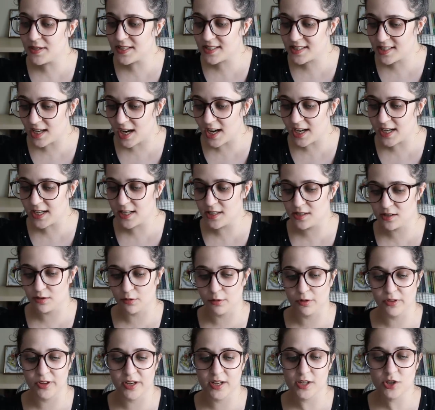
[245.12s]
besides
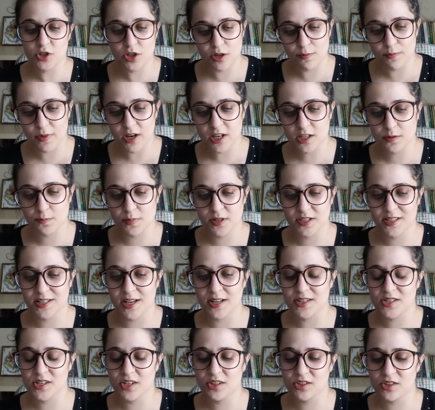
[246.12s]
all this, she must
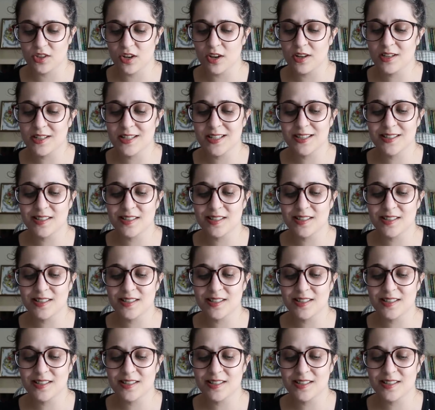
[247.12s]
possess a certain